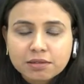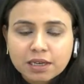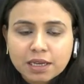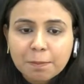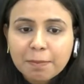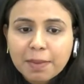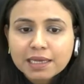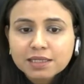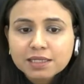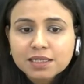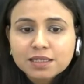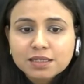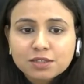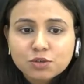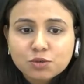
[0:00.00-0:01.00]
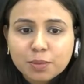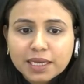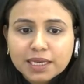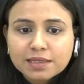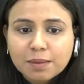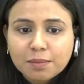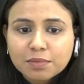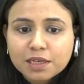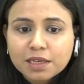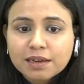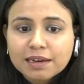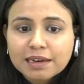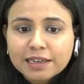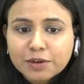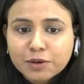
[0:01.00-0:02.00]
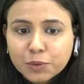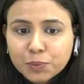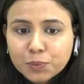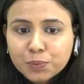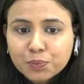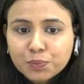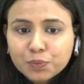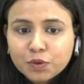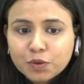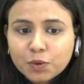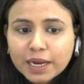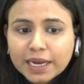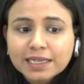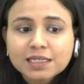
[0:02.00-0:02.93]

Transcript: Emphatic is to make something clear, right?